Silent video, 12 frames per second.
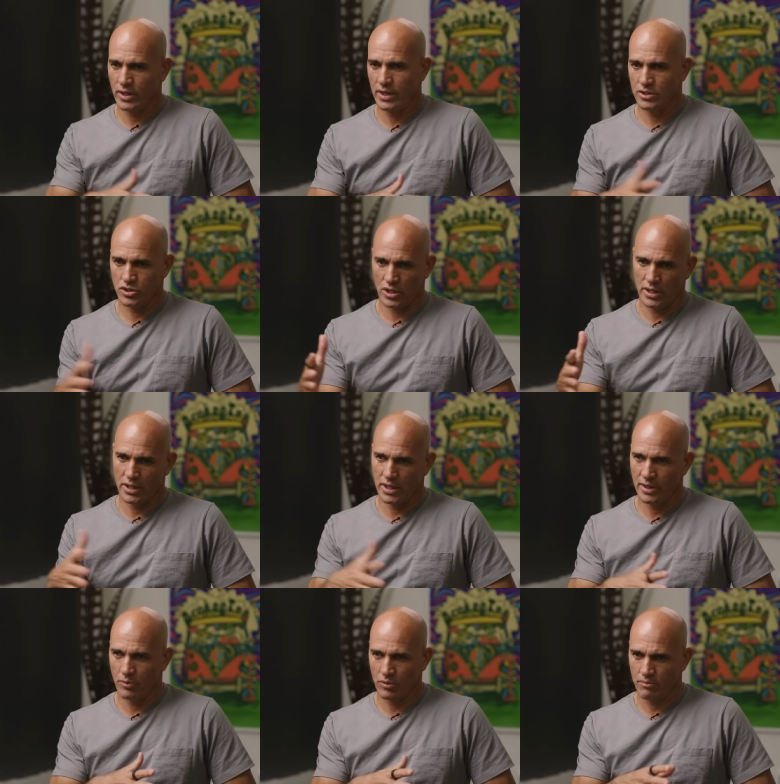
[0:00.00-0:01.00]
days. Shane and
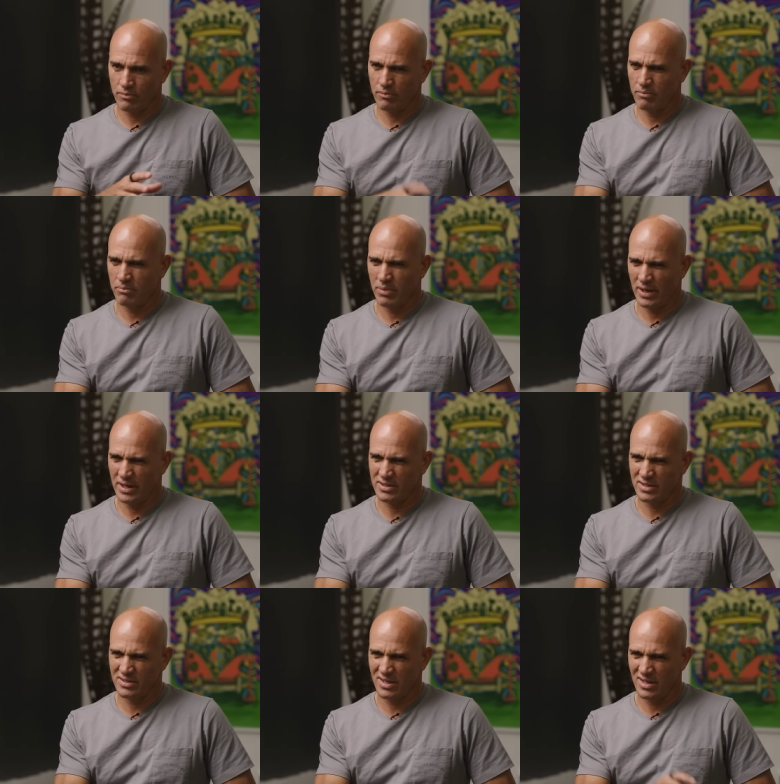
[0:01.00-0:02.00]
I were buddies
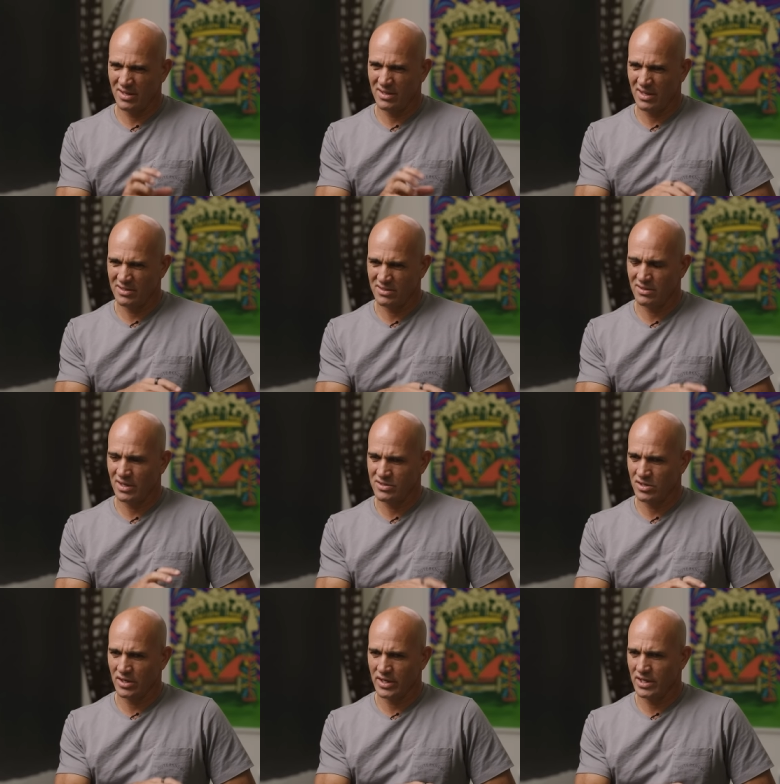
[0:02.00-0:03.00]
as kid as
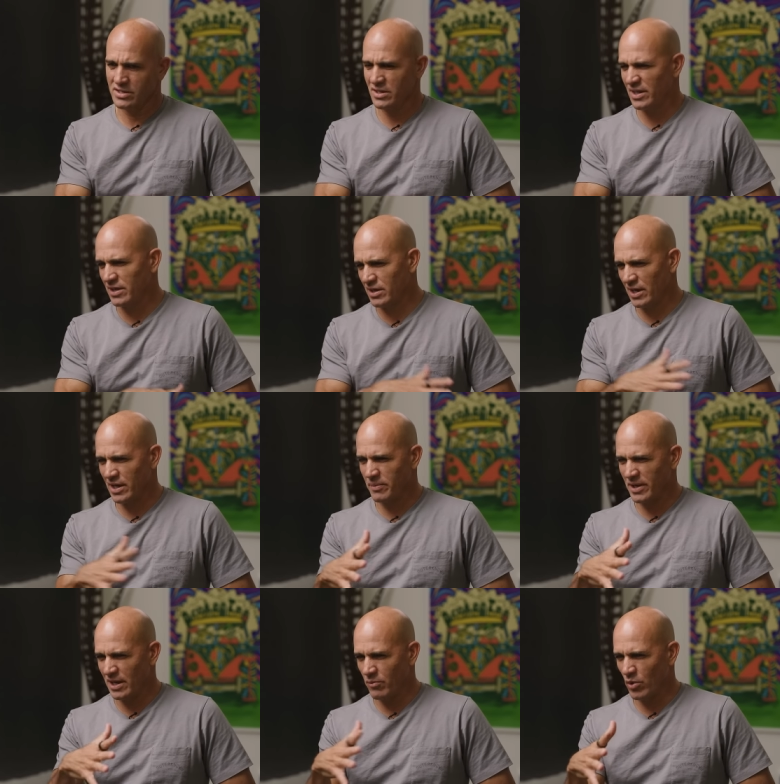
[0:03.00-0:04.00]
as young kids, and then kind of
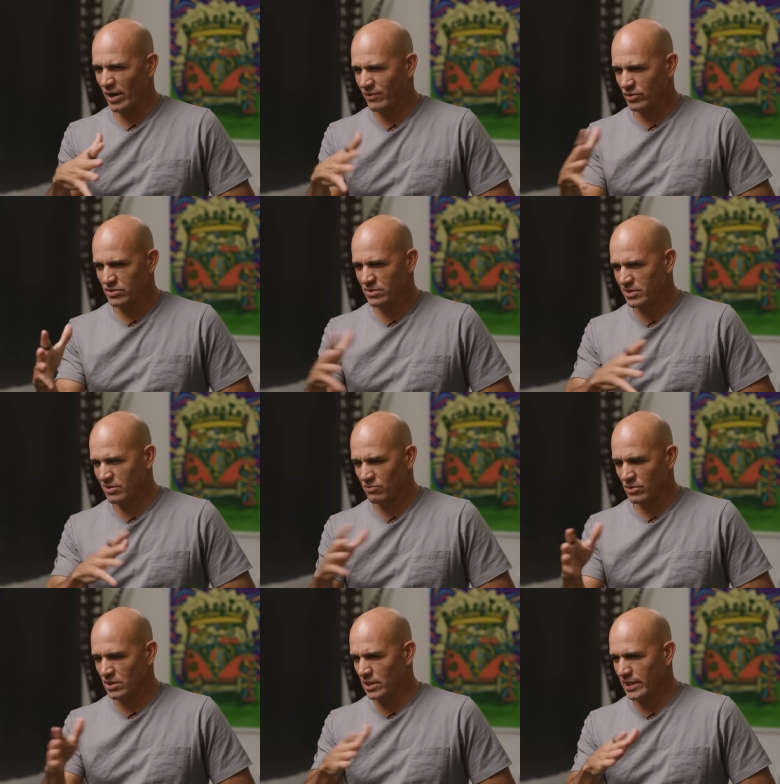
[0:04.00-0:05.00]
became rivals and didn't
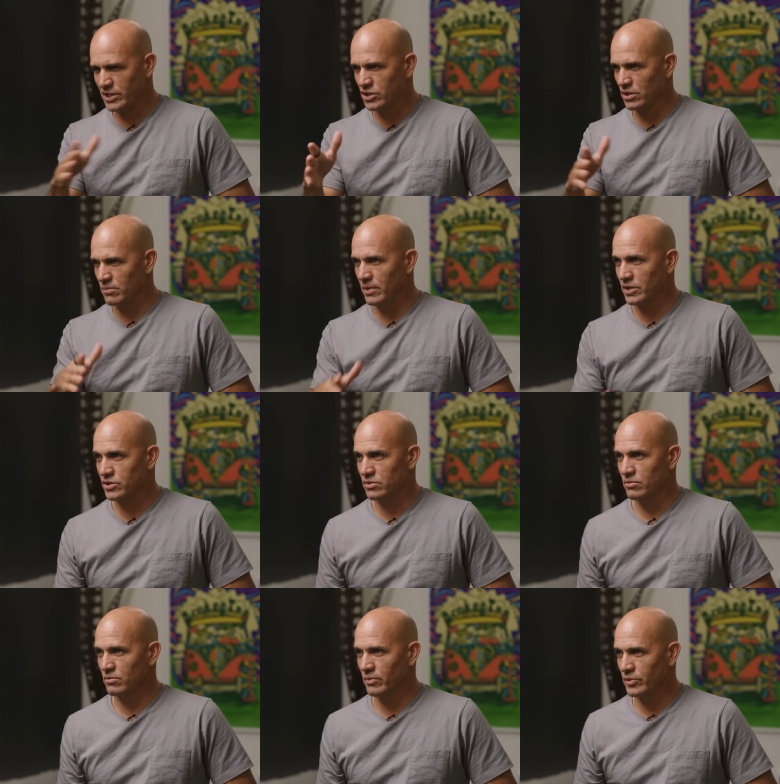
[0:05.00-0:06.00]
really like each other
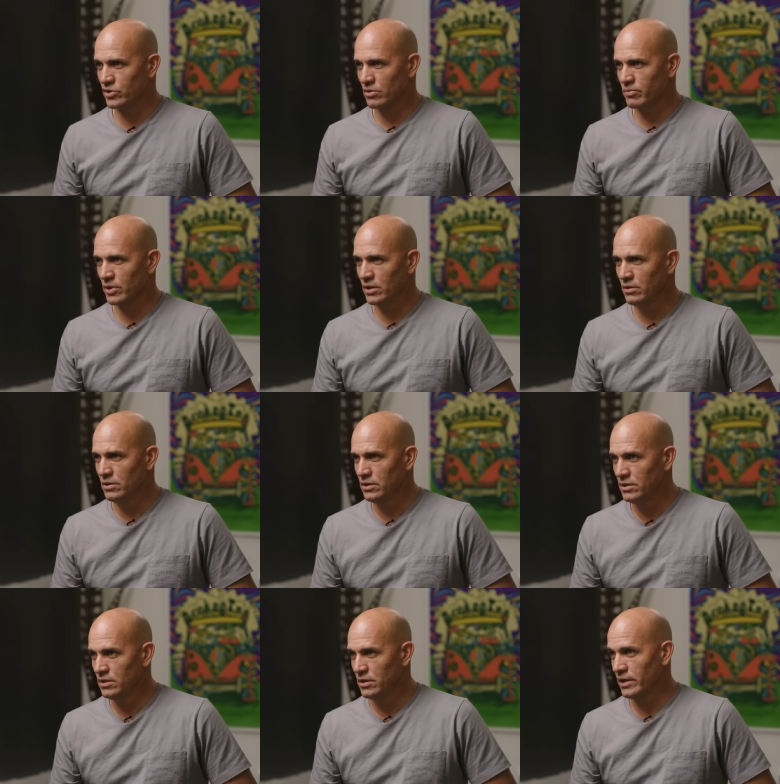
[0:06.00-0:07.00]
much when we turned pro.
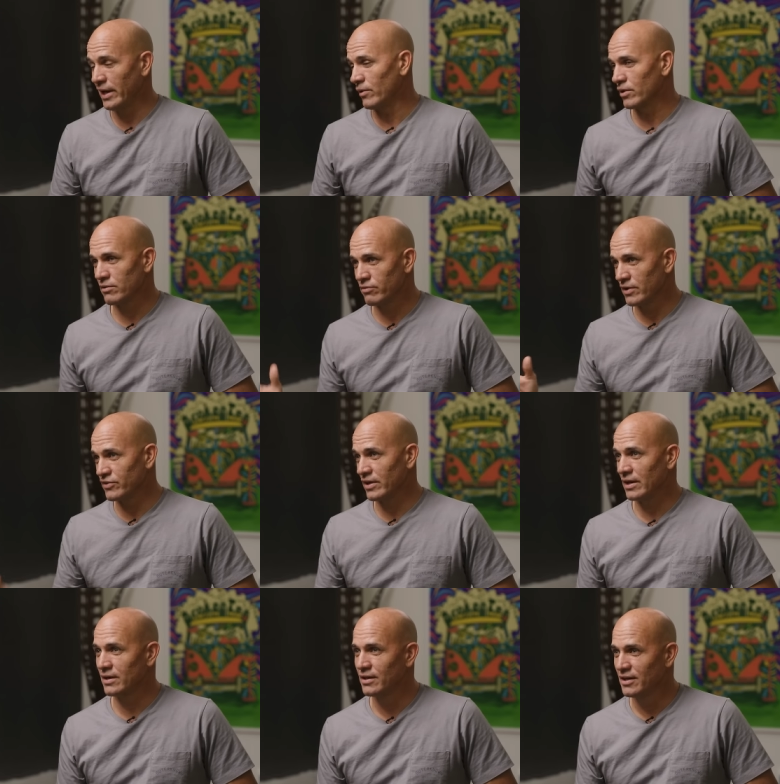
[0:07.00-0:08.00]
Now we're good friends
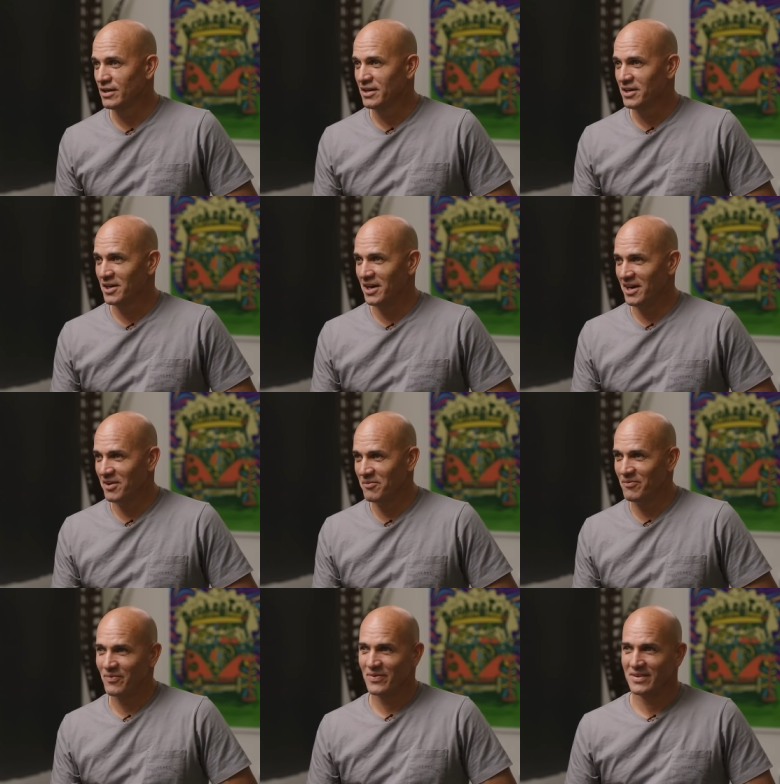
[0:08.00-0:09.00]
again. Mm -hmm.
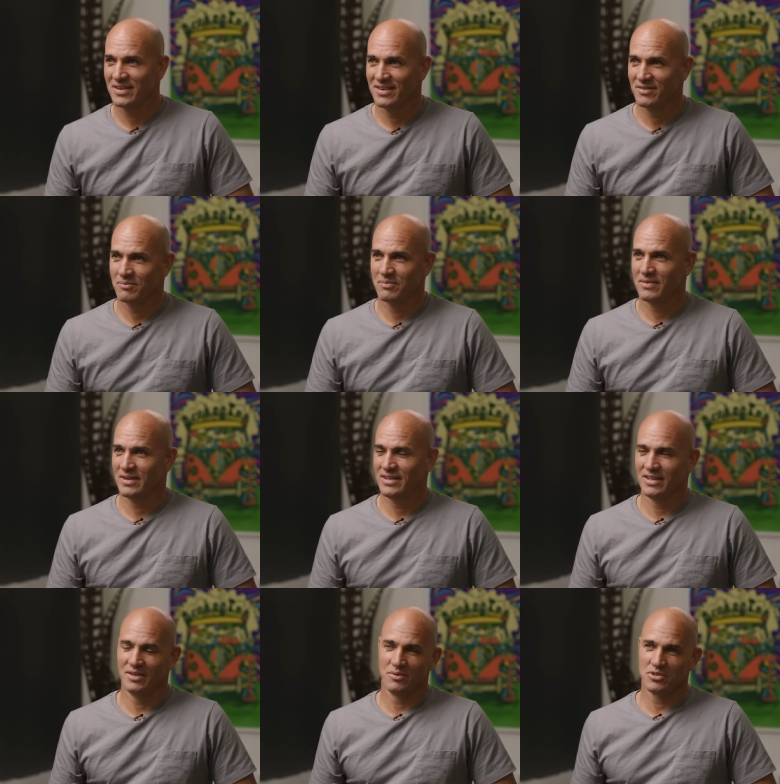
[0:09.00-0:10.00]
um, and
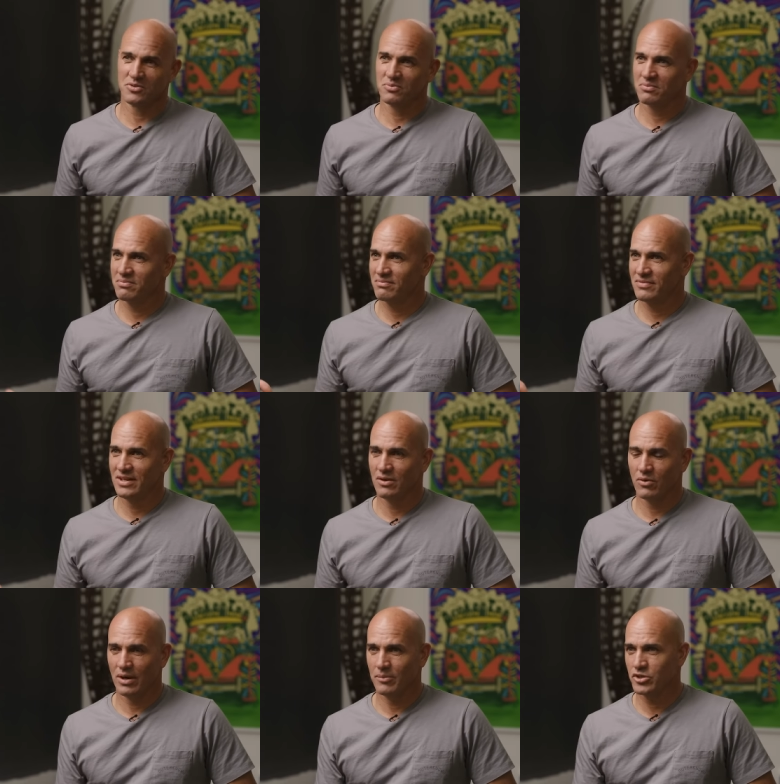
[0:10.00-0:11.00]
then there was you know,
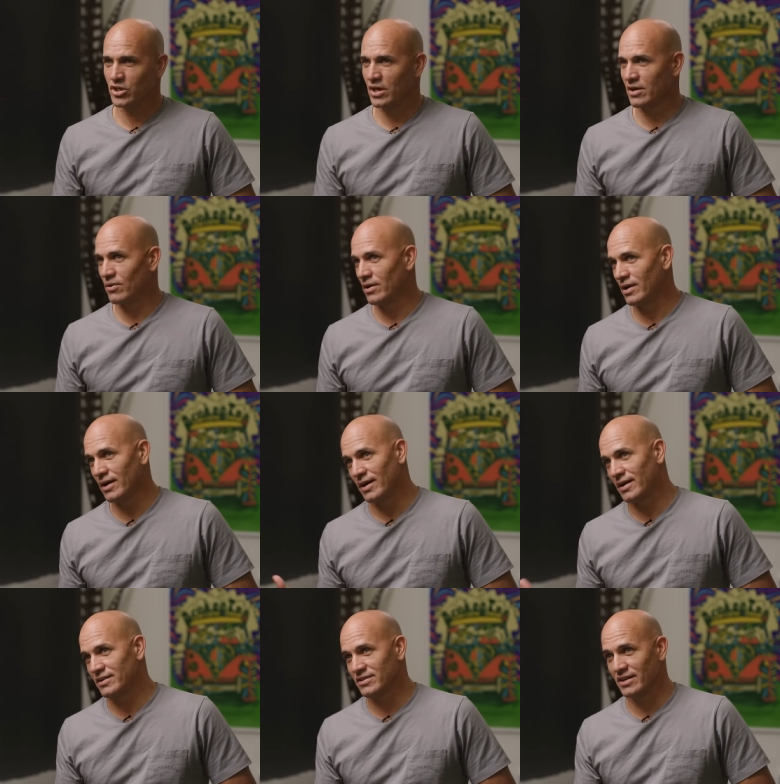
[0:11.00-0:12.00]
Rob Machado and
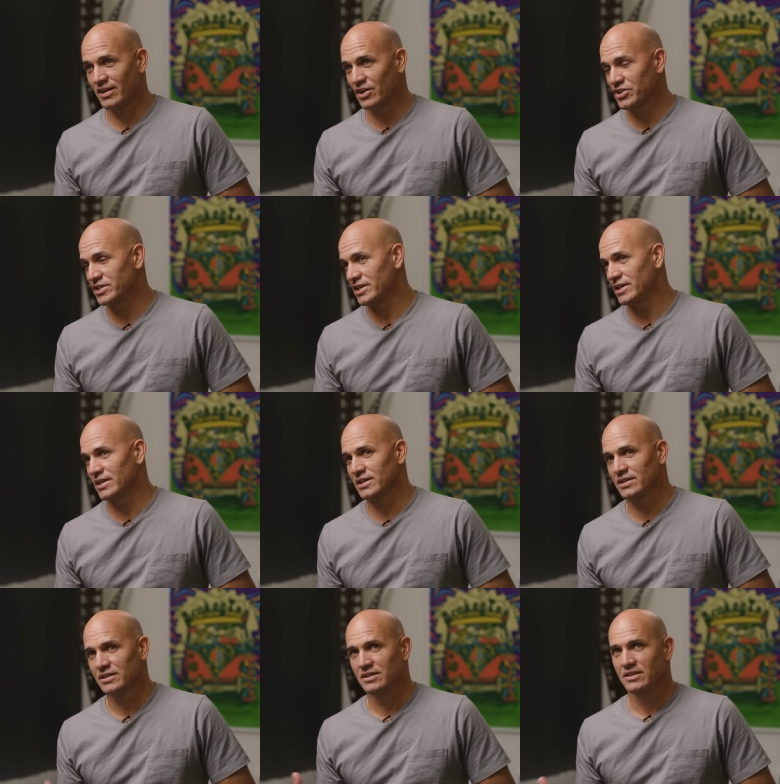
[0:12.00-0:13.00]
I, Sonny
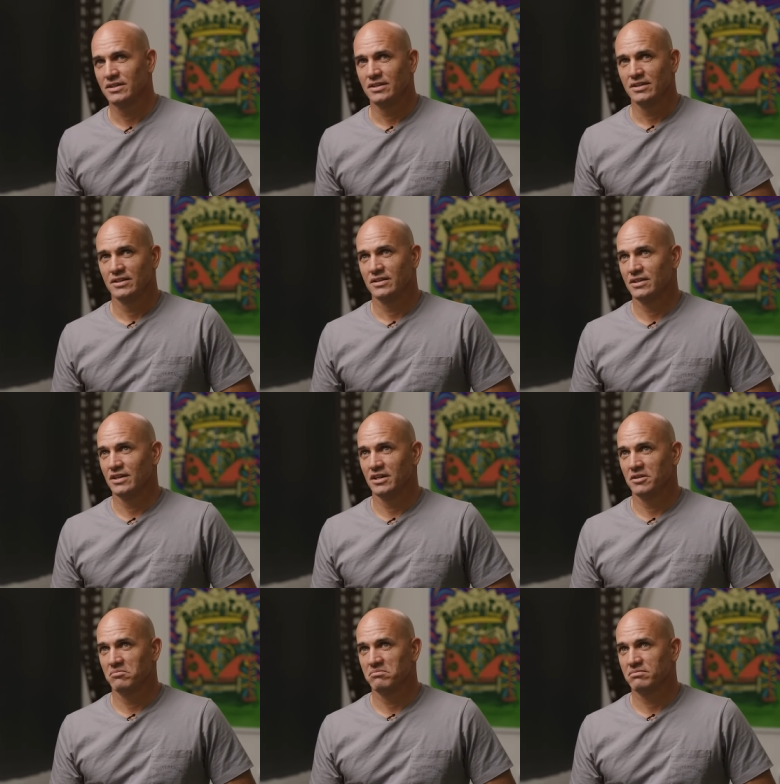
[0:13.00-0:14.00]
Garcia.
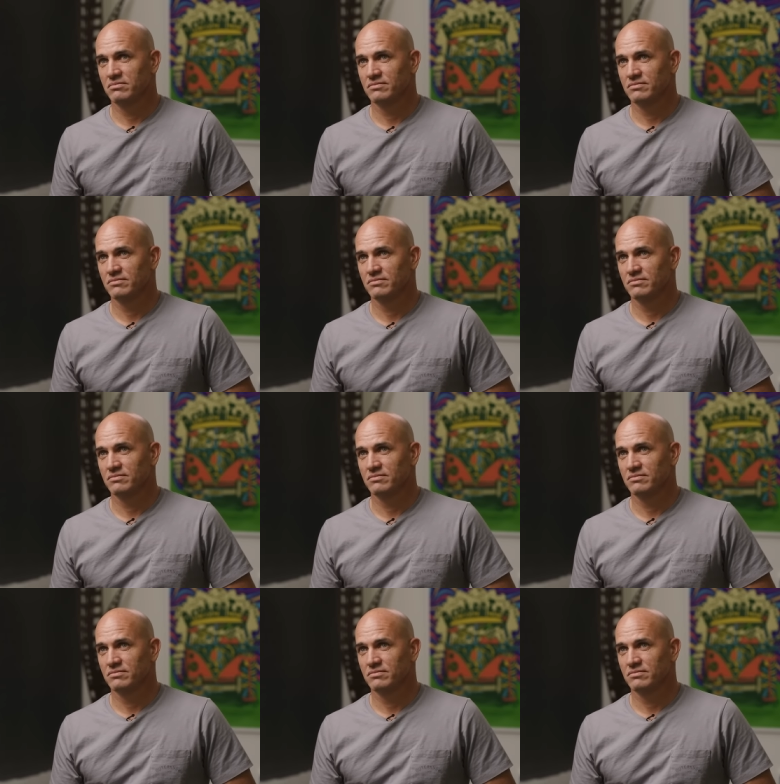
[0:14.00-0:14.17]
Um,